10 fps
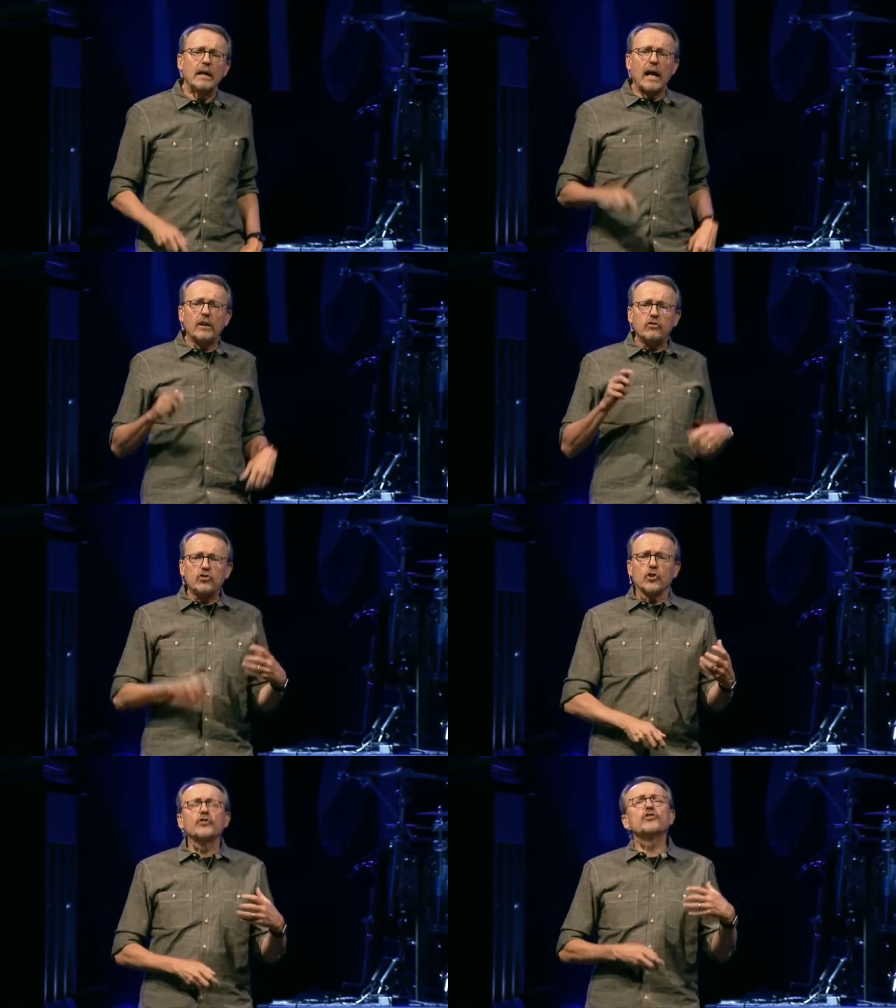as
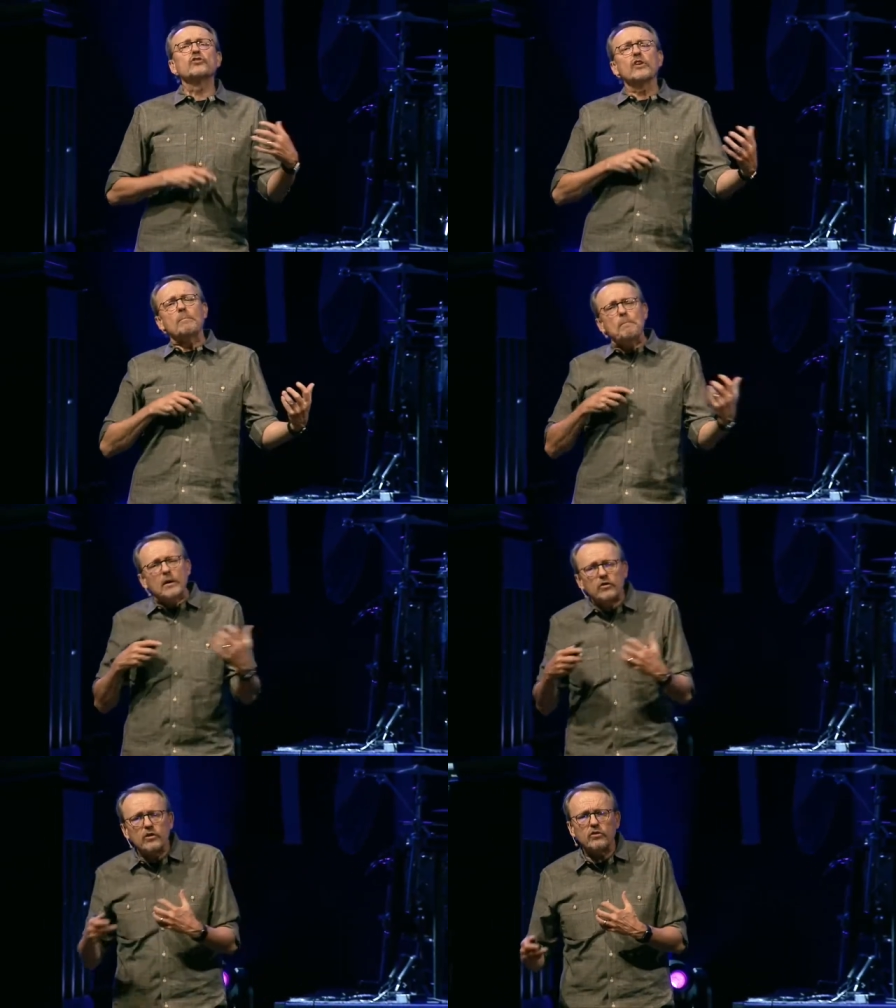churches and
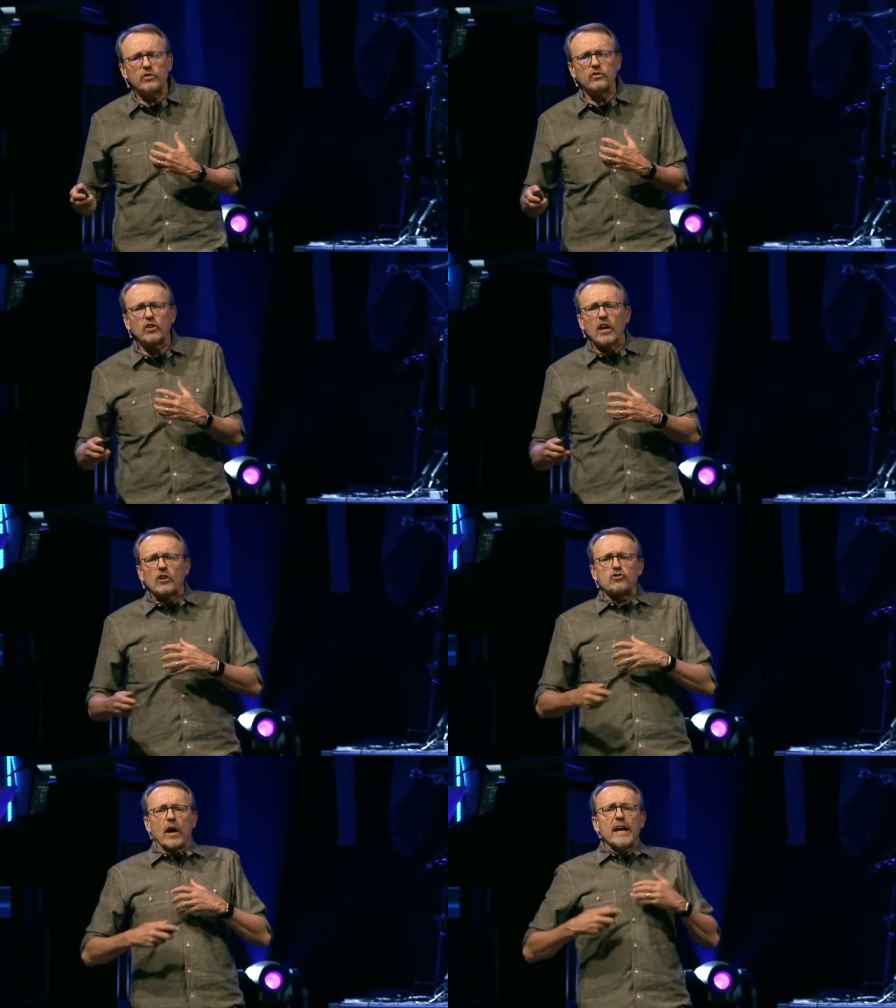businesses
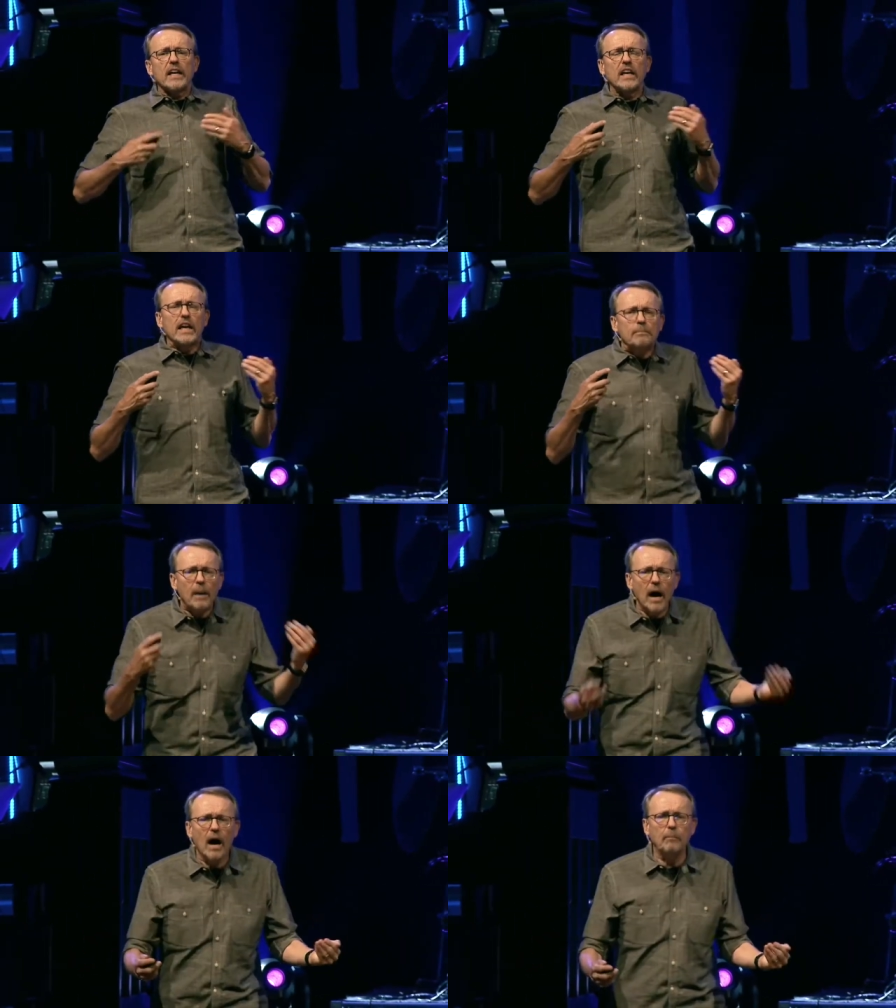try to keep
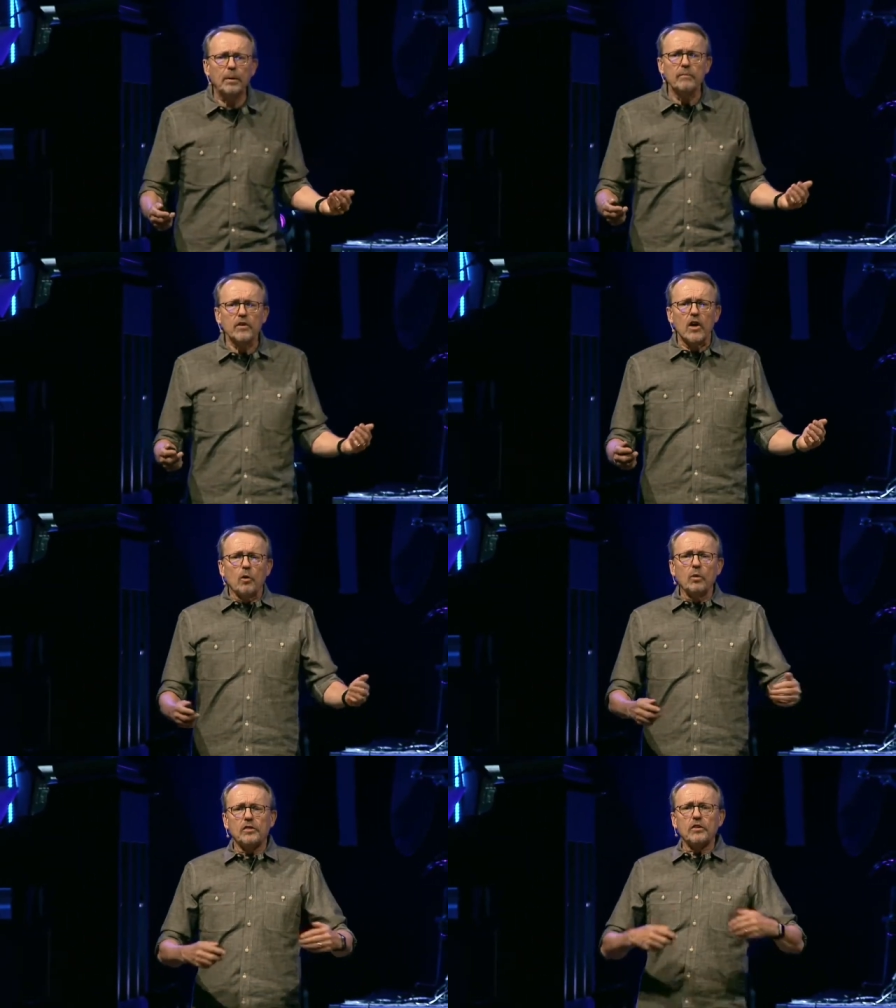up
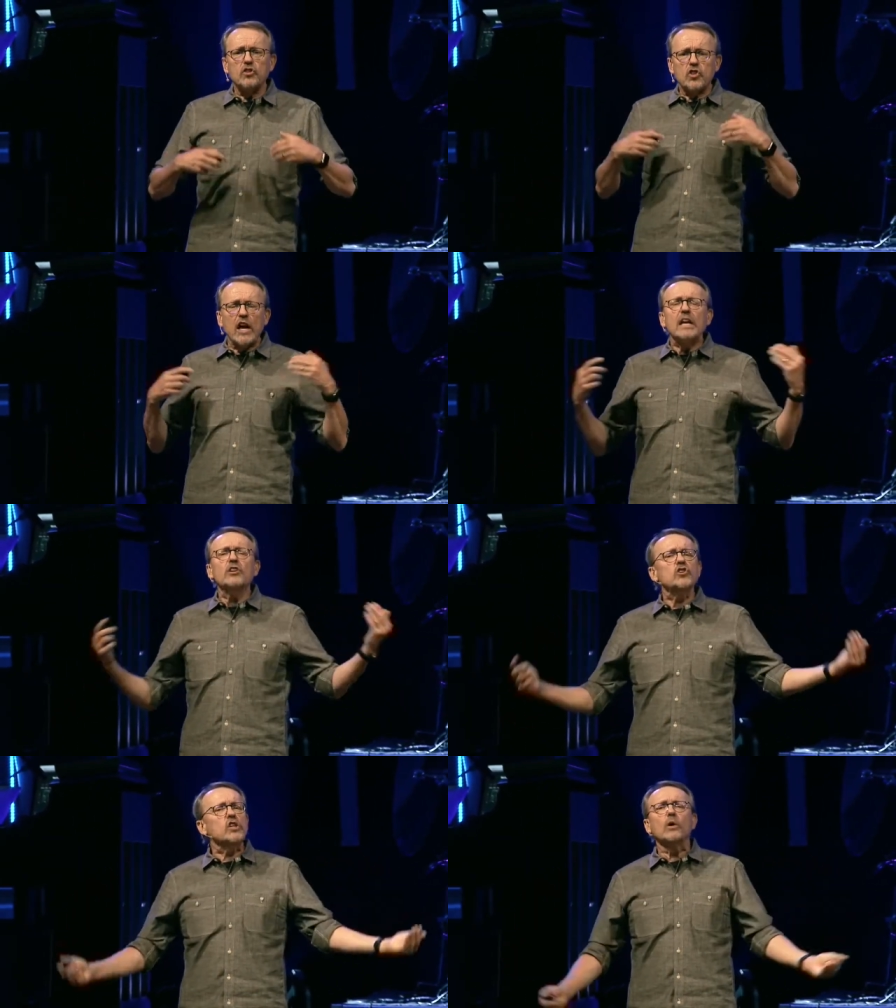with the
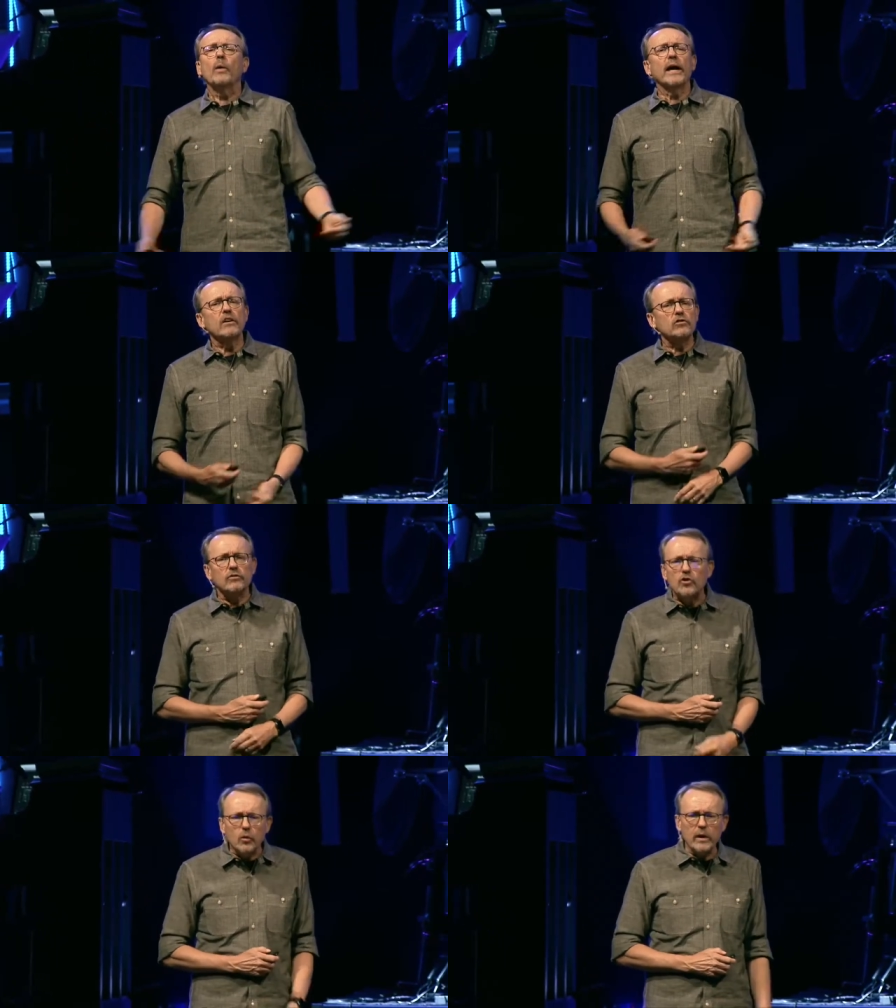changing ways
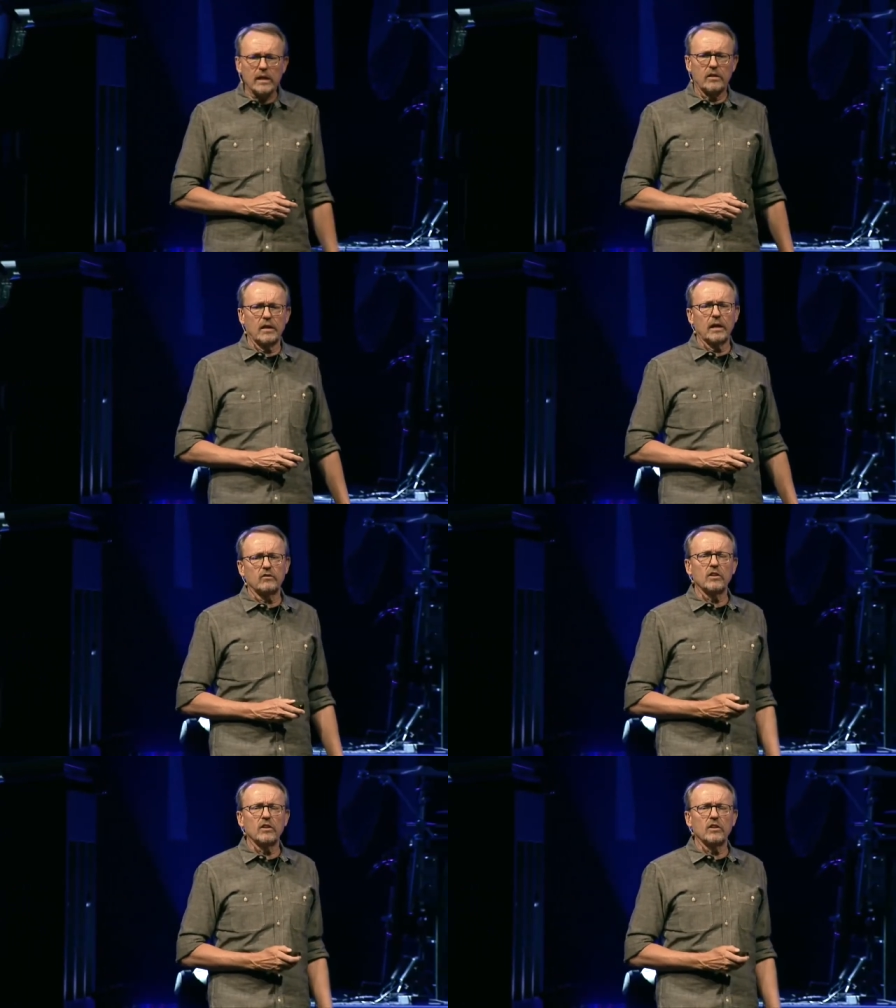of doing things.